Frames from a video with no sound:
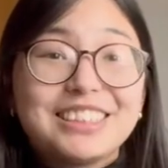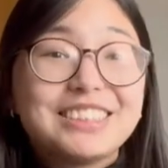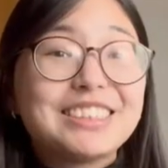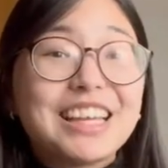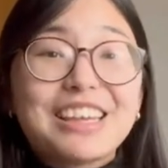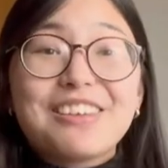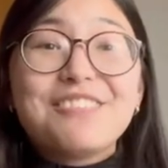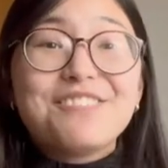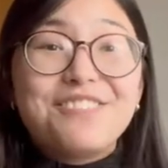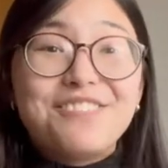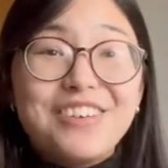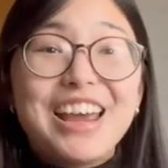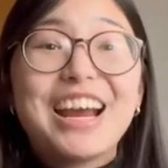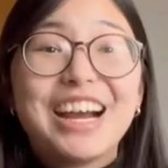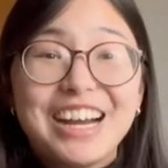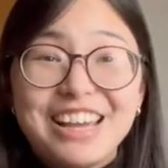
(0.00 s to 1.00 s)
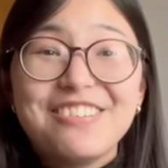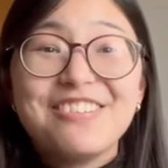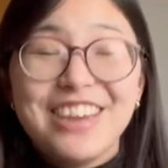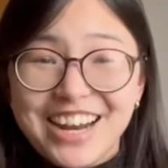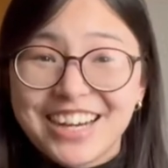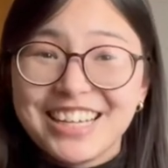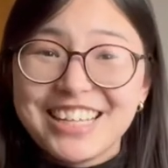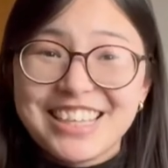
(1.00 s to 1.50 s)
It's like very,
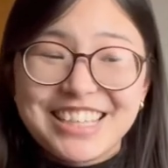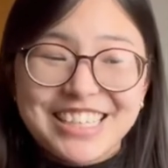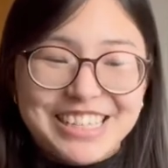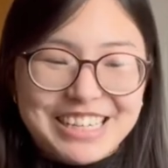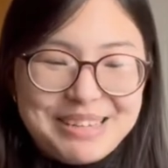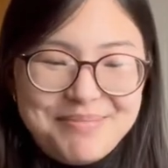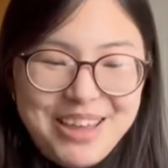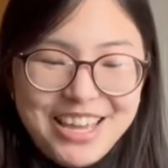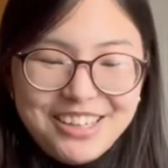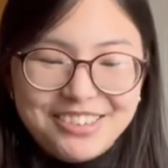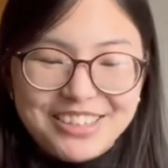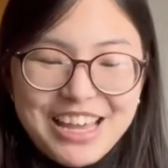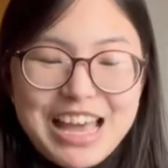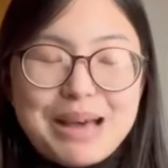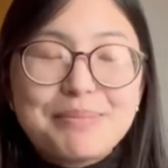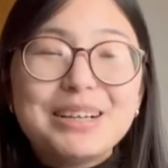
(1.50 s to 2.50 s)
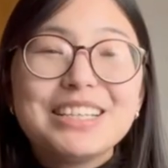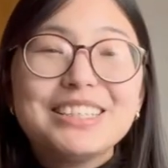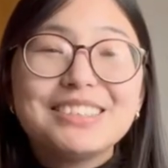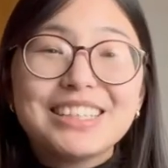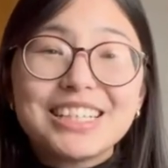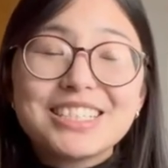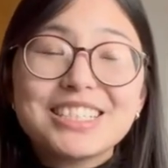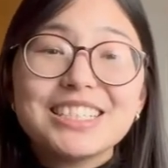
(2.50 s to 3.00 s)
very theory-based, but
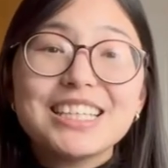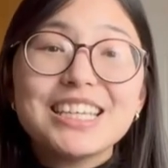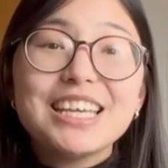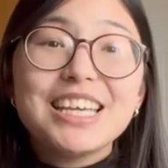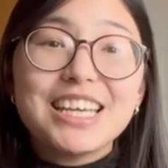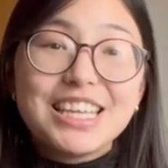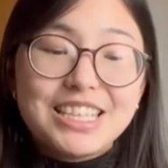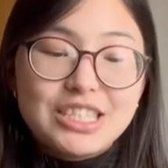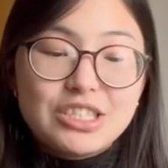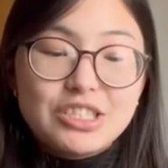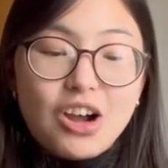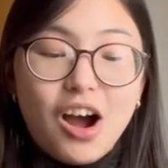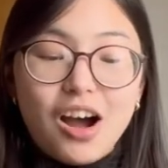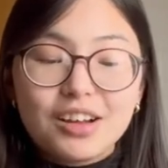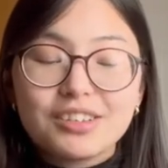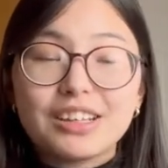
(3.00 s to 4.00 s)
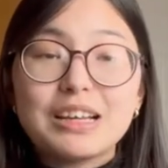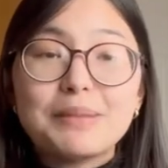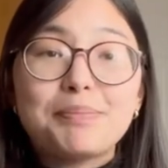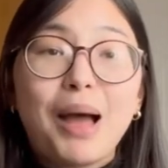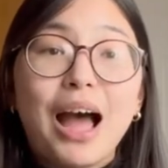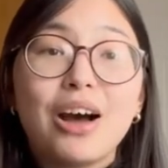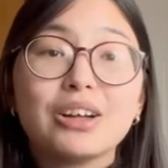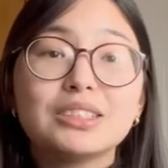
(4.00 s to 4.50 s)
essentially it talks
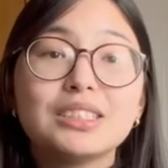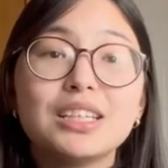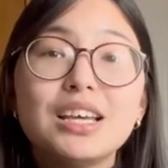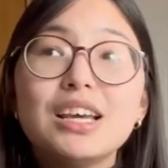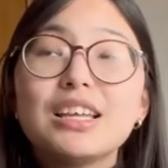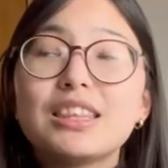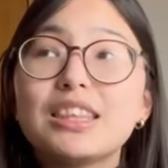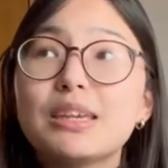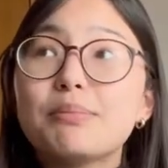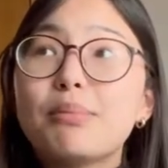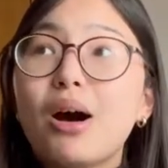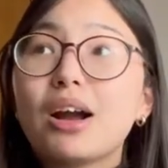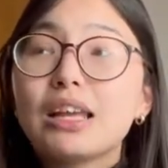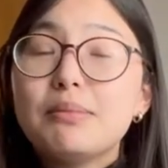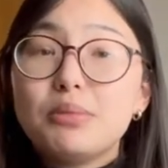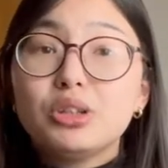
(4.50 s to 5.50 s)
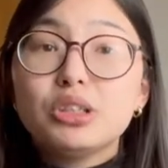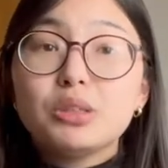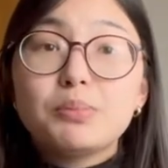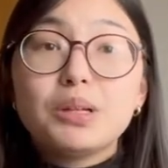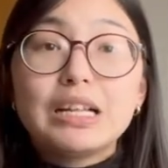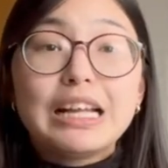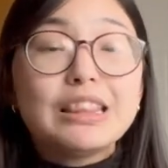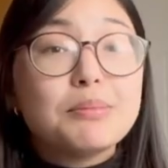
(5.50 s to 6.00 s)
about the body
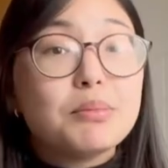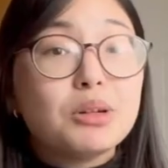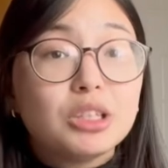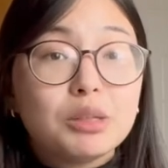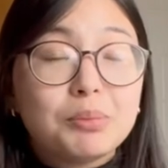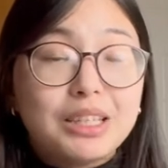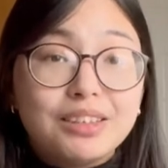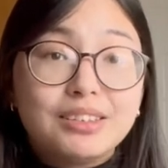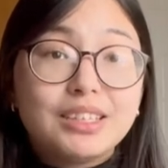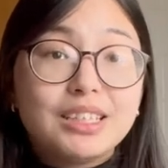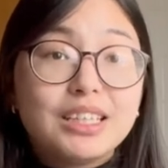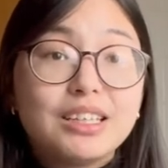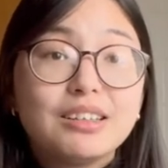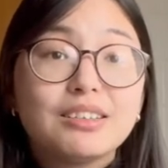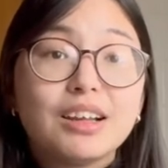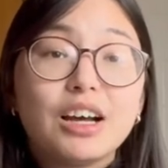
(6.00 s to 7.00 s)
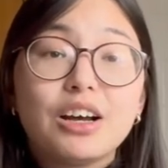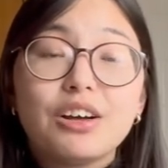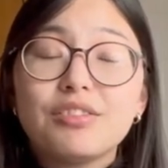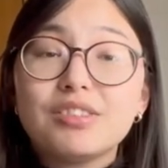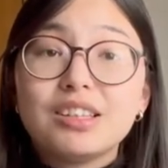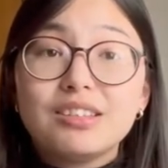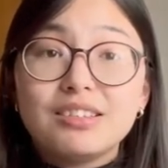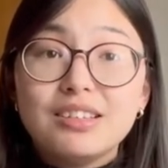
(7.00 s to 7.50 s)
multiple and the multiplicities
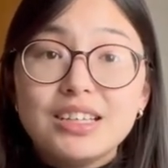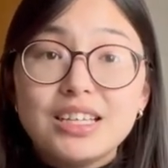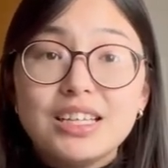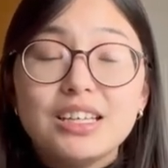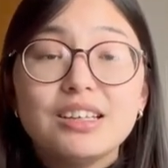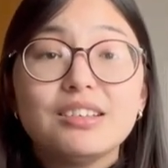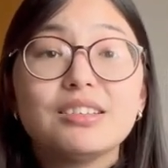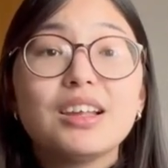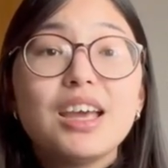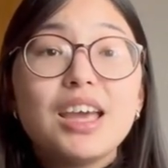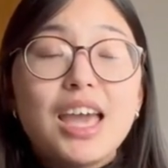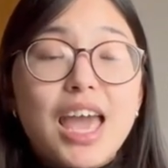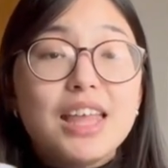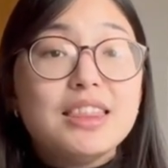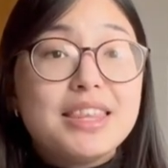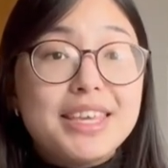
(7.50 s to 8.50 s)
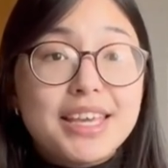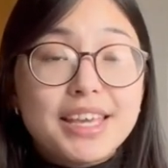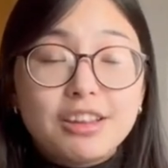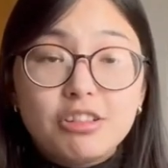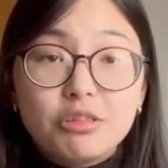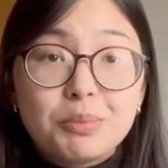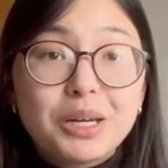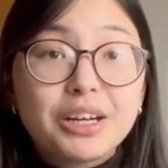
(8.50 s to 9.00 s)
of disease and the
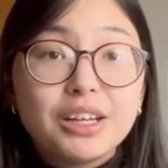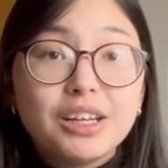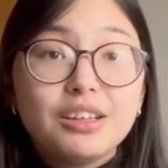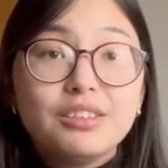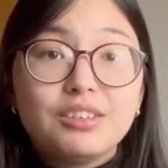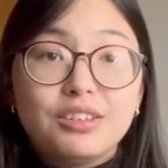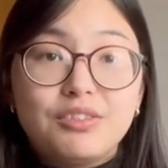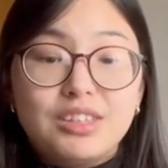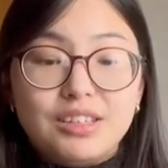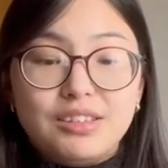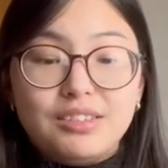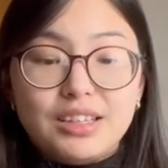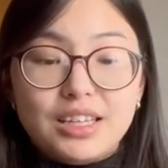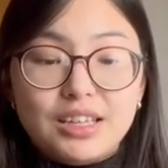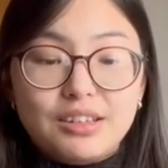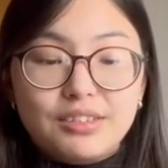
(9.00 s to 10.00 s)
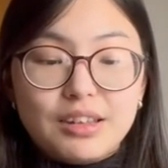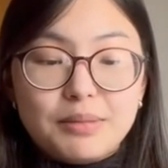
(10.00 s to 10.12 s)
experience of disease.